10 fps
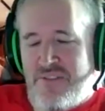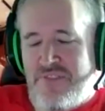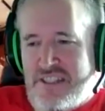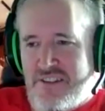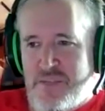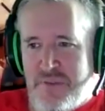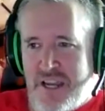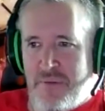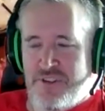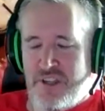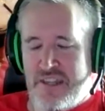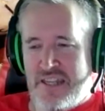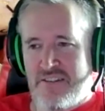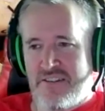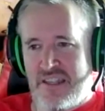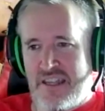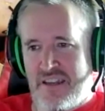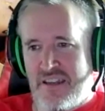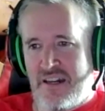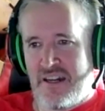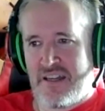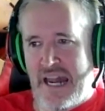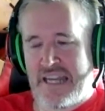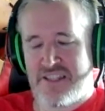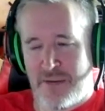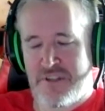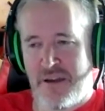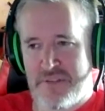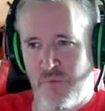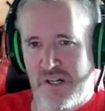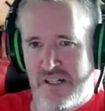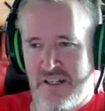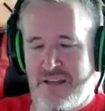they starts becoming and then sometimes it works,